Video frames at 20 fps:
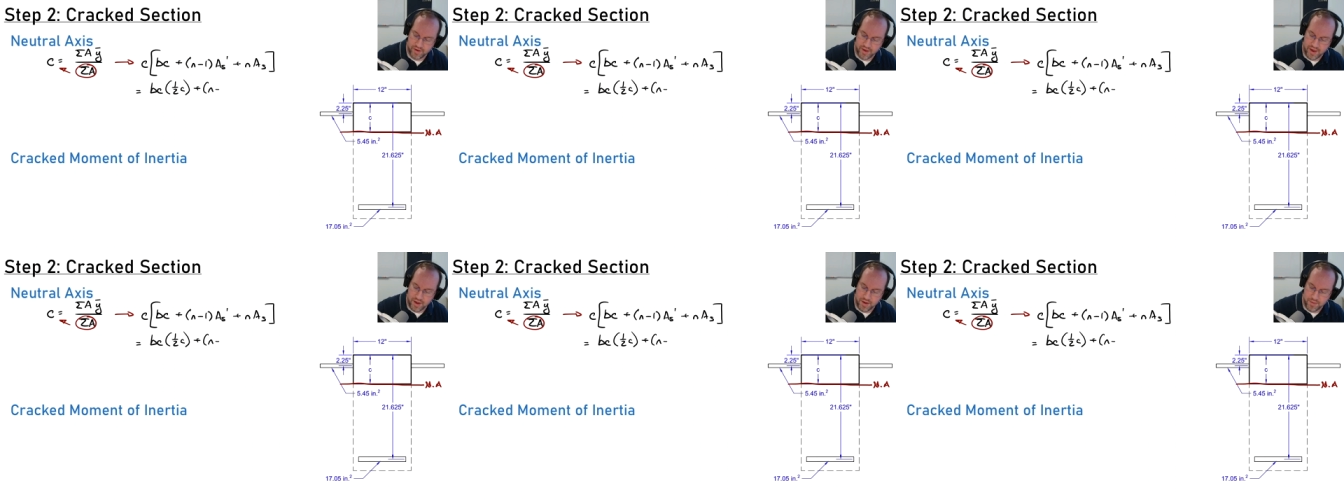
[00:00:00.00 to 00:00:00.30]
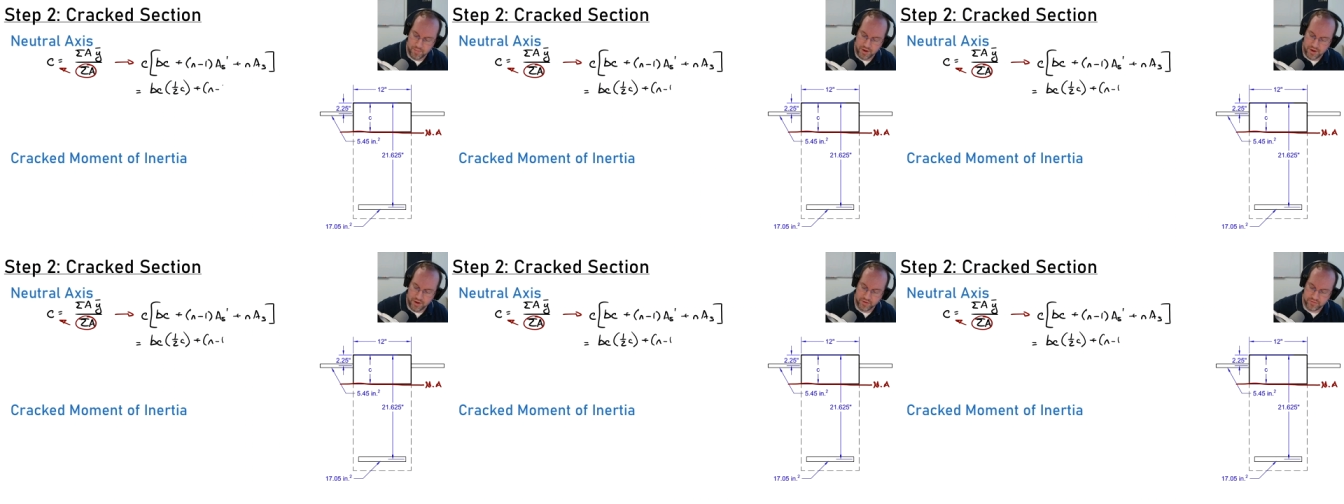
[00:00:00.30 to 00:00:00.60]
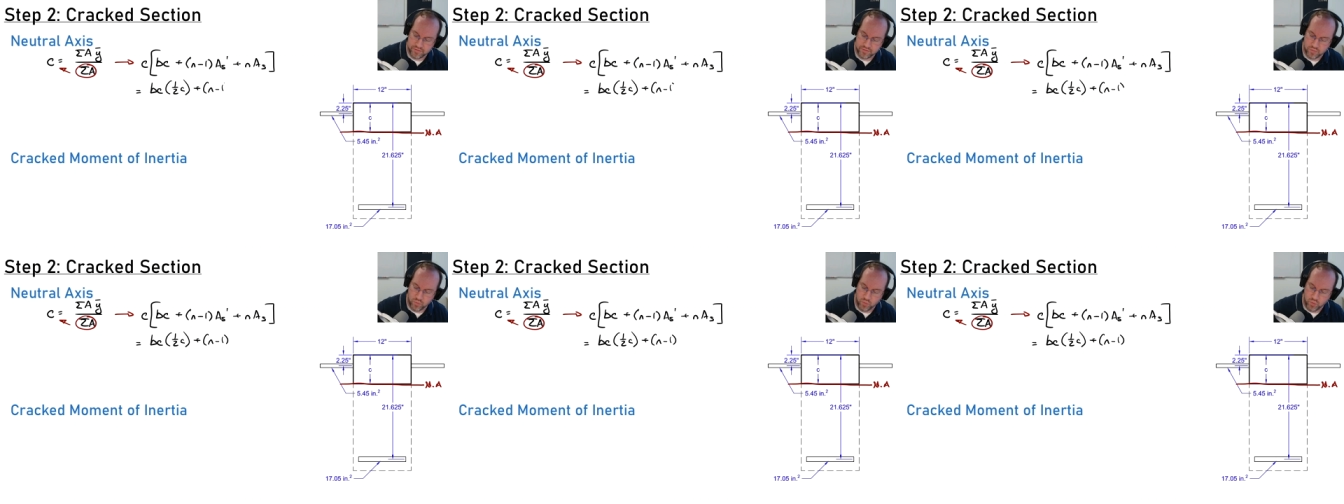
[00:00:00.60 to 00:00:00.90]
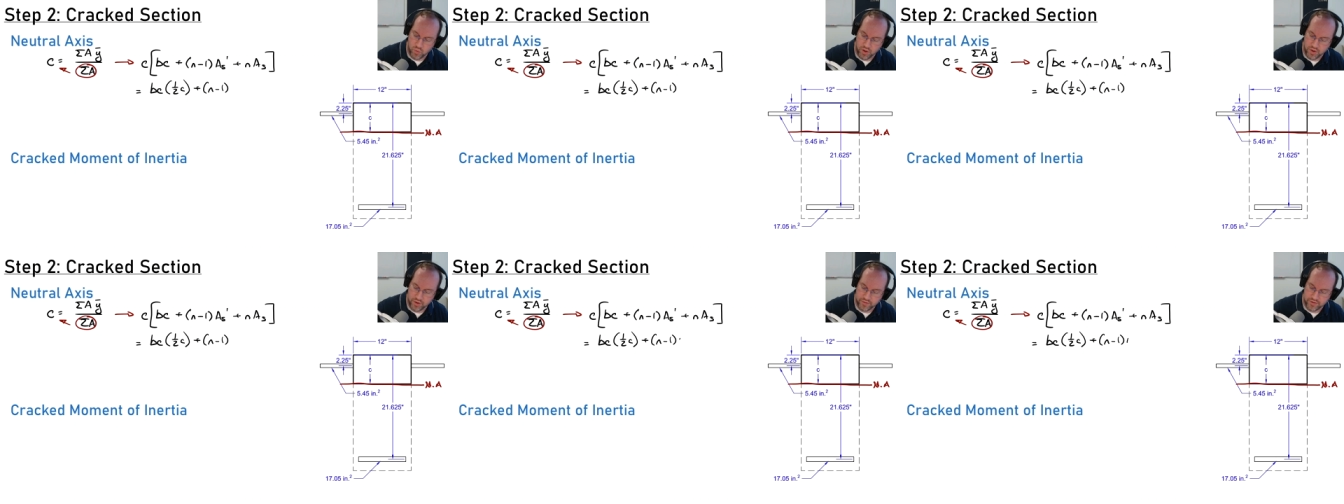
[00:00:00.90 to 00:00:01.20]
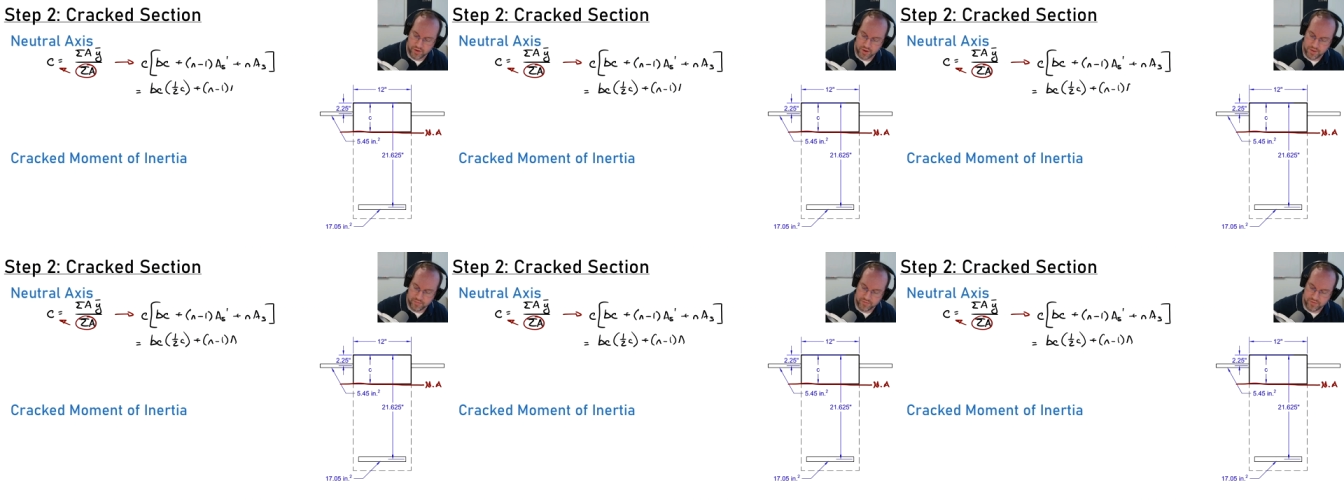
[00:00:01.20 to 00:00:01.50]
n minus 1
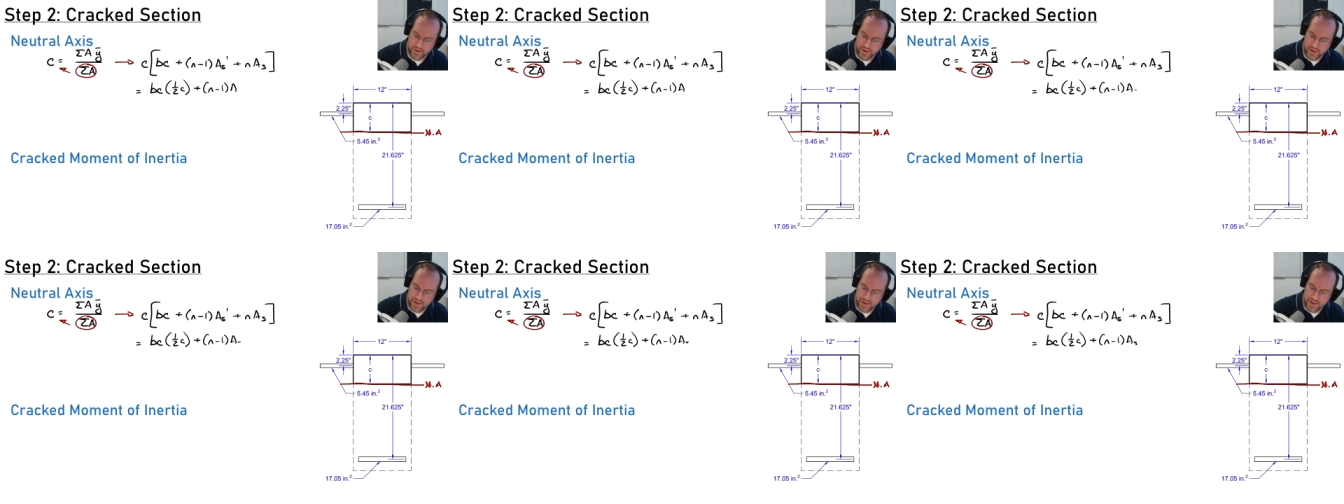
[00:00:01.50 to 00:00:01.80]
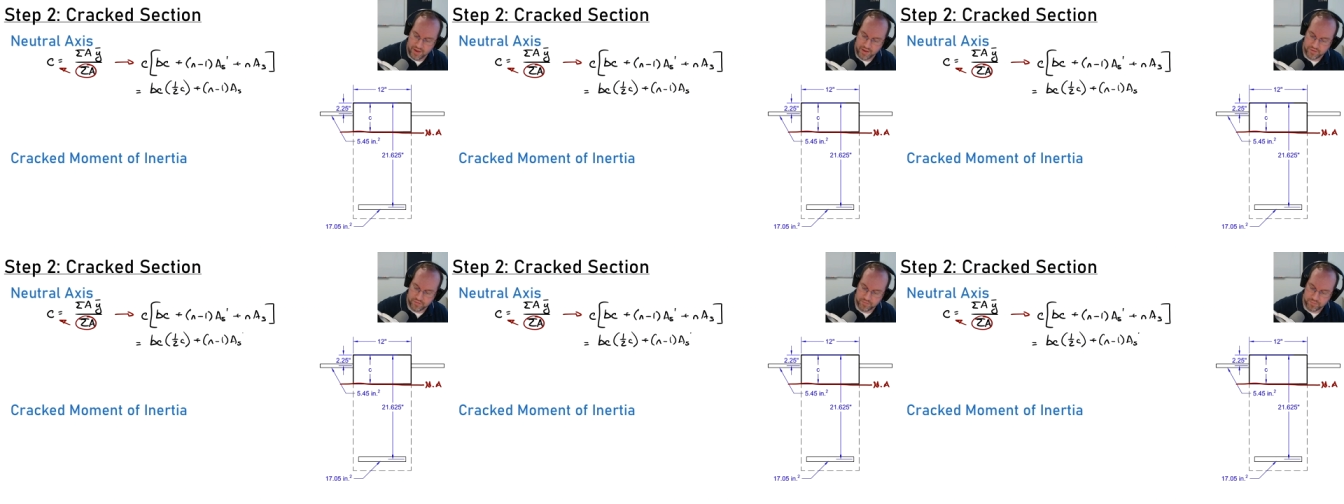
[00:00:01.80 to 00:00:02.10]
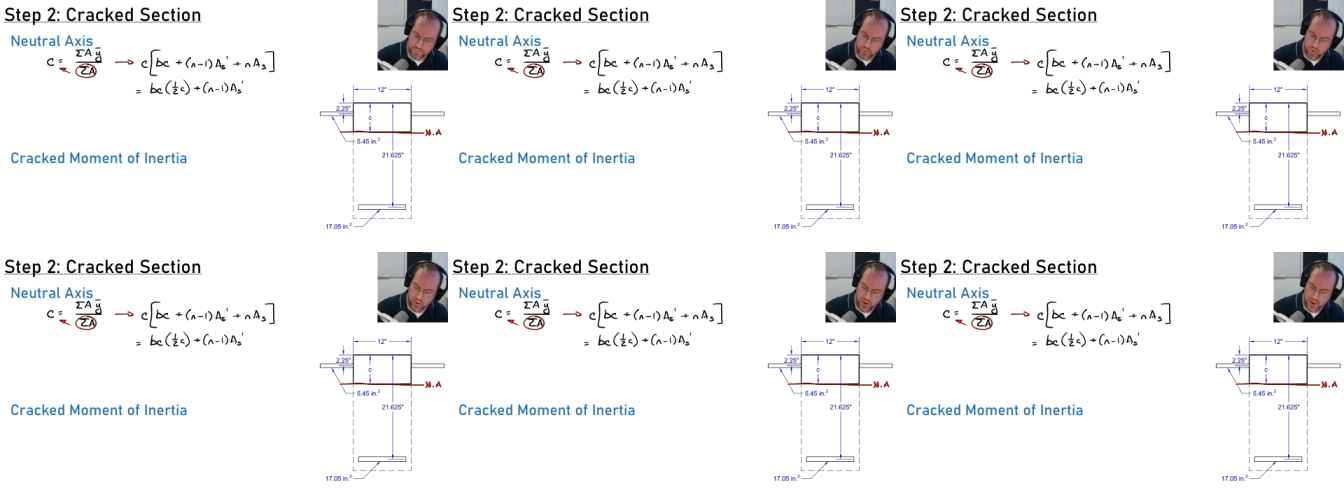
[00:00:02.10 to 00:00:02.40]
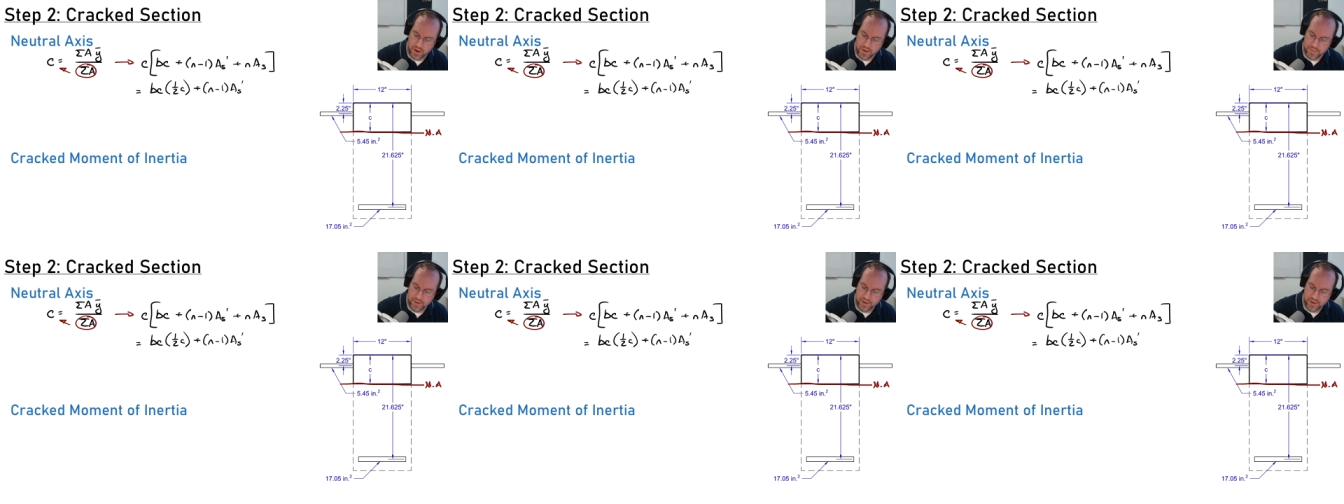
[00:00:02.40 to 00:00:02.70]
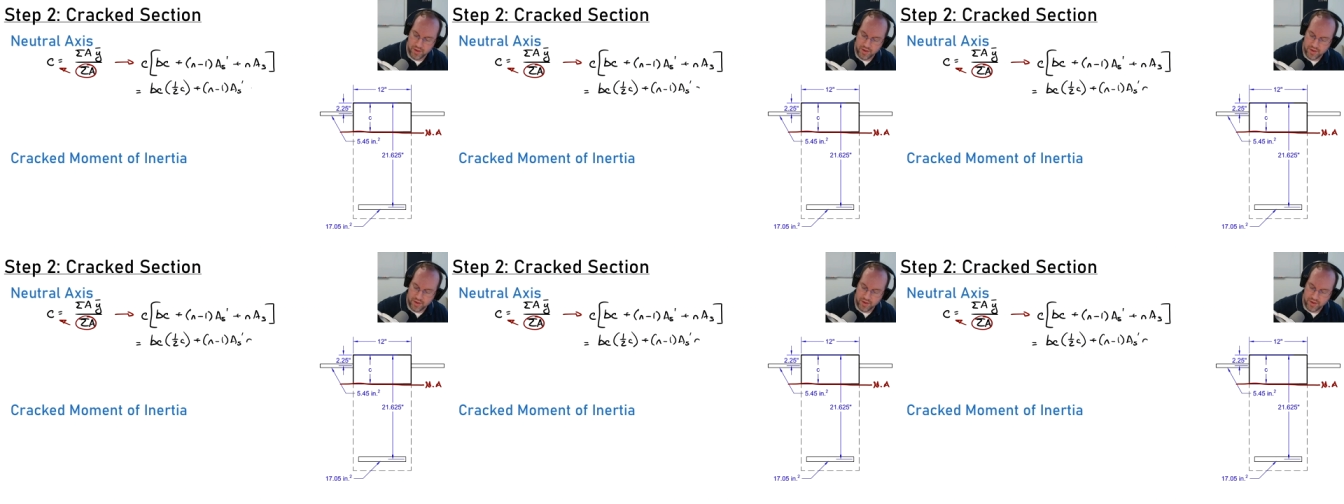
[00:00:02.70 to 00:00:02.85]
times a s prime.